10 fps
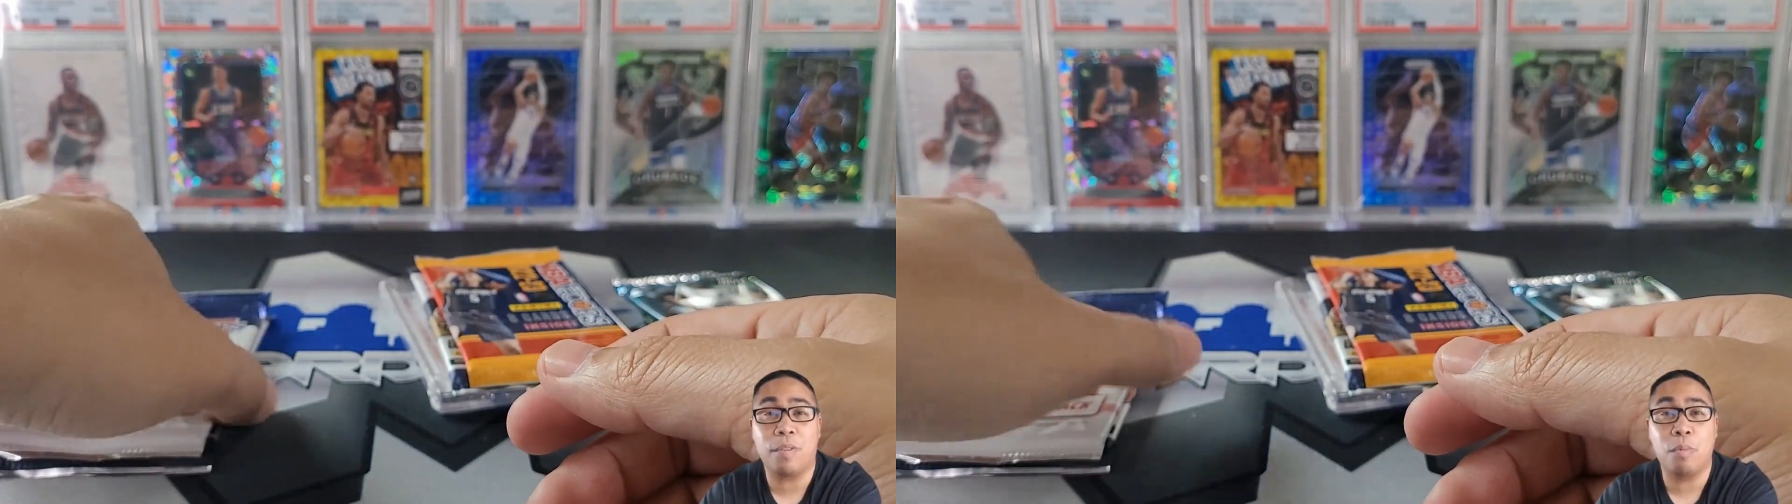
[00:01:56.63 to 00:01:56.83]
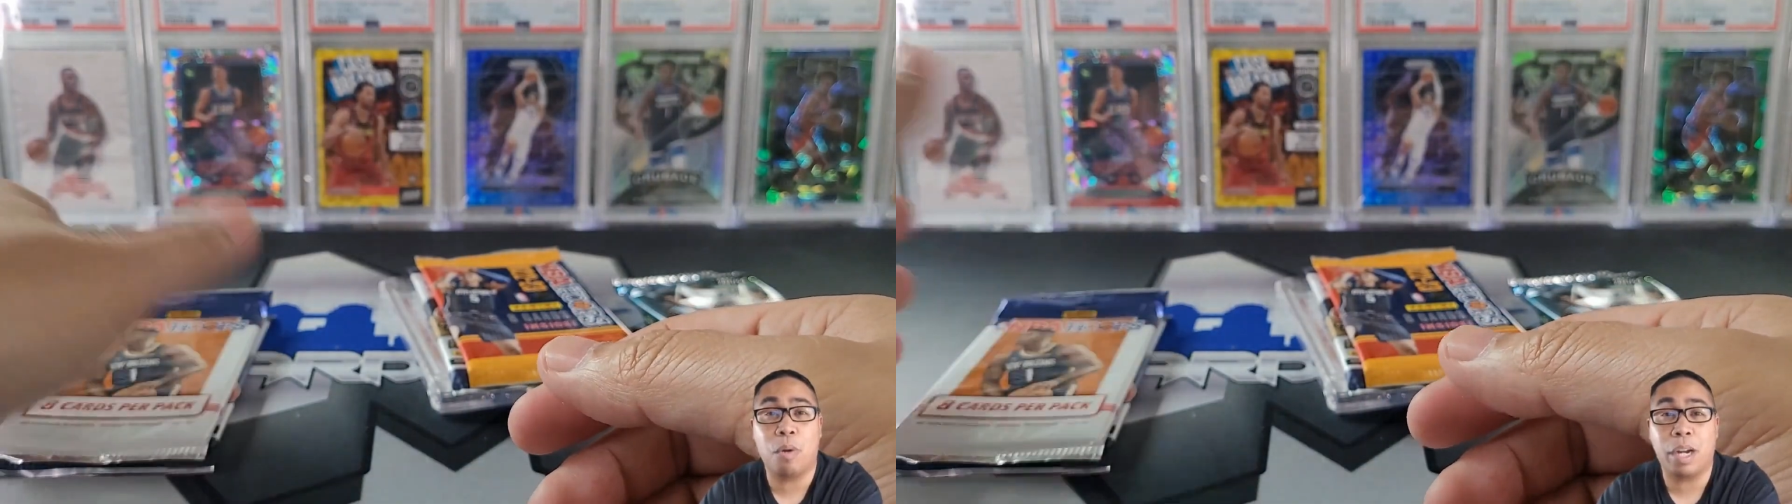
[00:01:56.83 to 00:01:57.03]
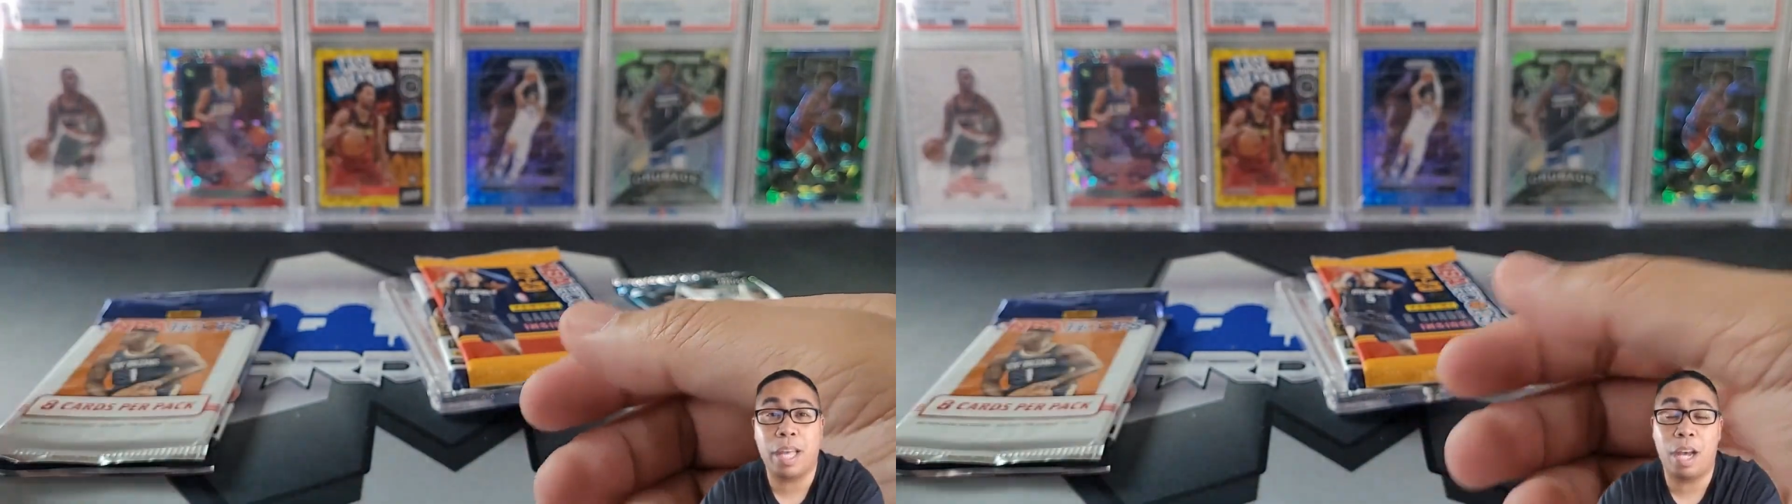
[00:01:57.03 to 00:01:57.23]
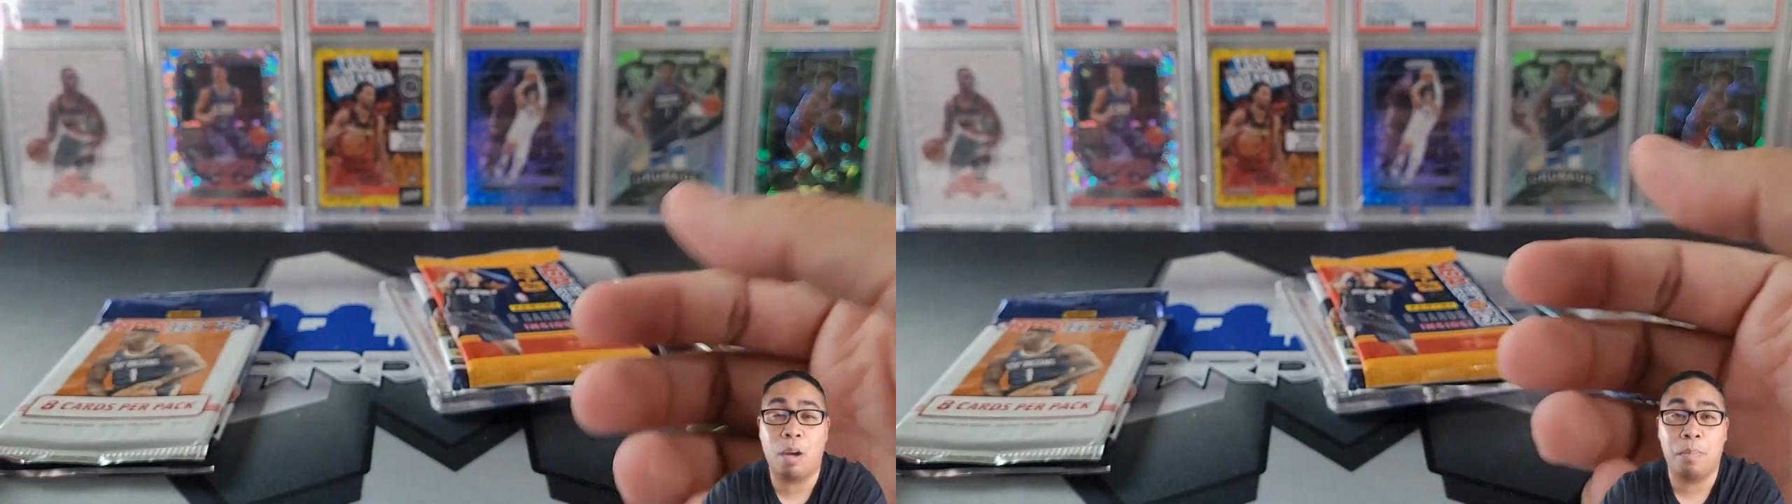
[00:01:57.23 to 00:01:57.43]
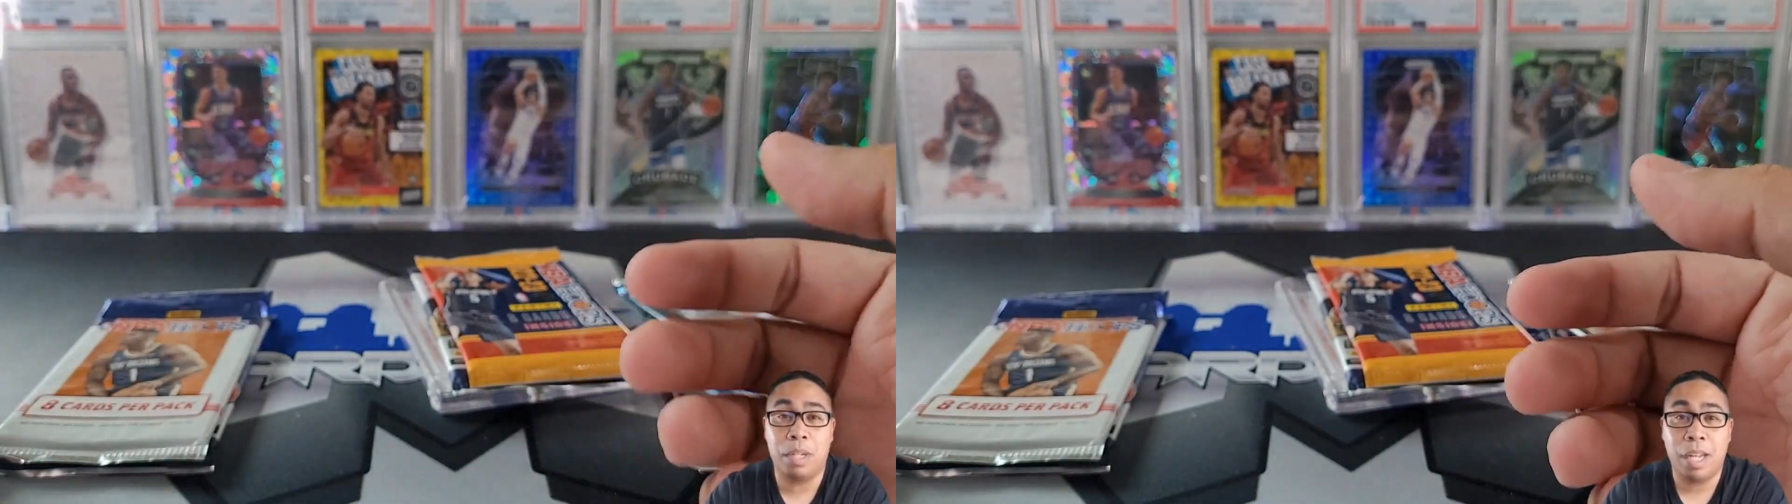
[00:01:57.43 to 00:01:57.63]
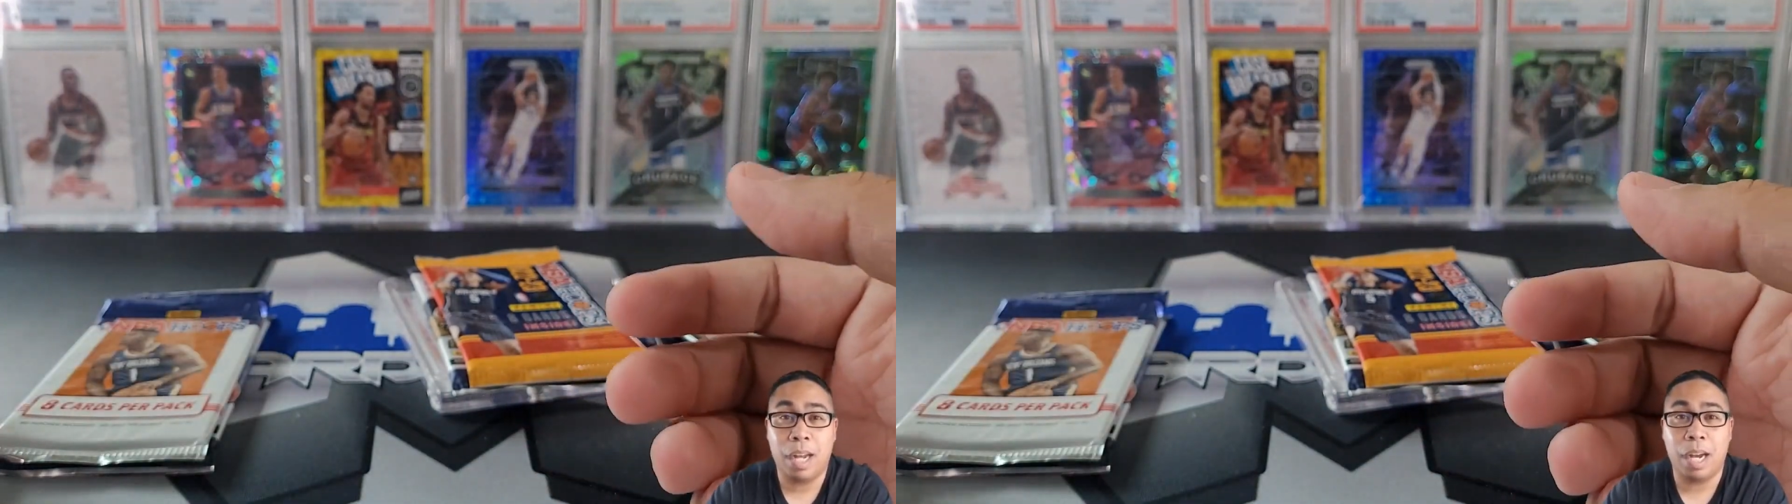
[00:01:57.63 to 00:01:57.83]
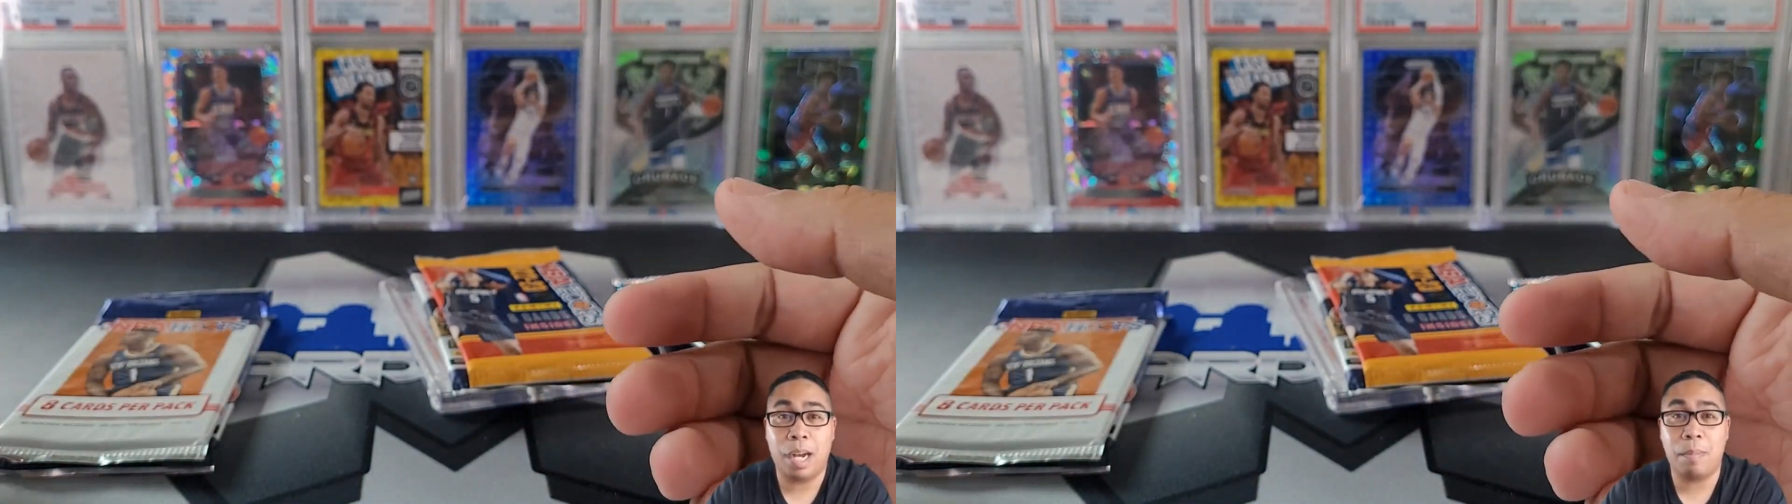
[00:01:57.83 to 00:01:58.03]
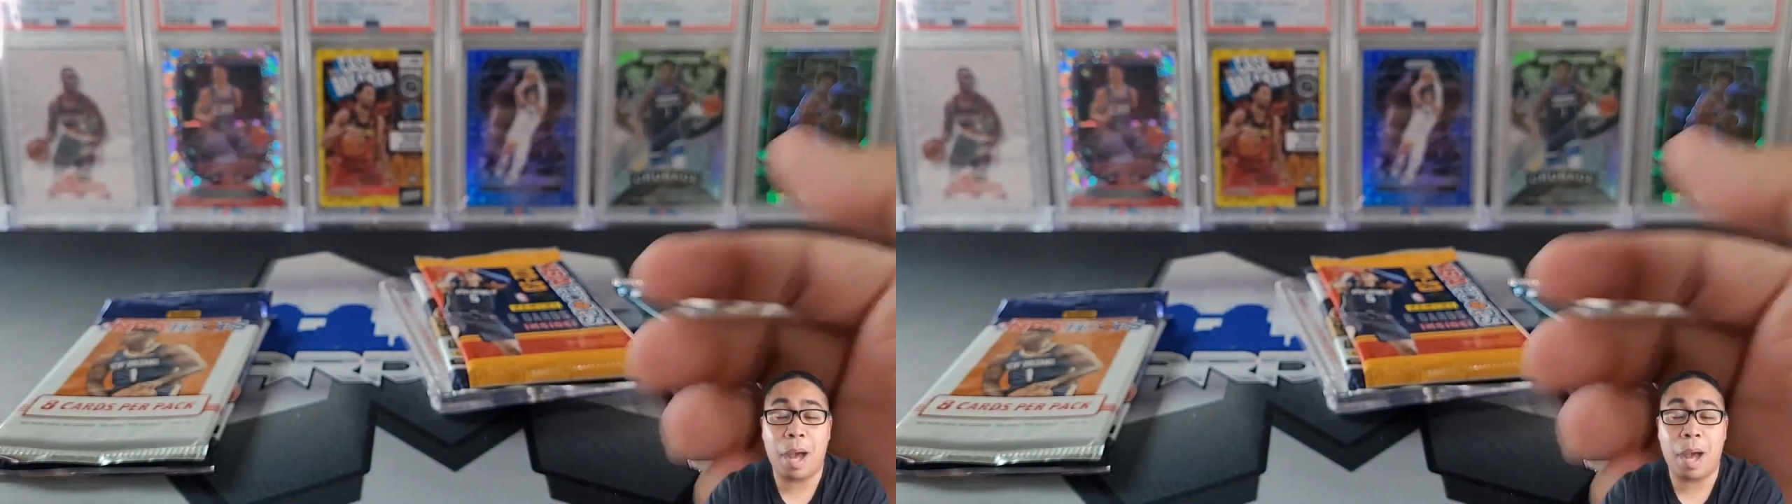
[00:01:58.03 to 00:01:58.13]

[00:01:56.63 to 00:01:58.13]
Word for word: you want to help, um,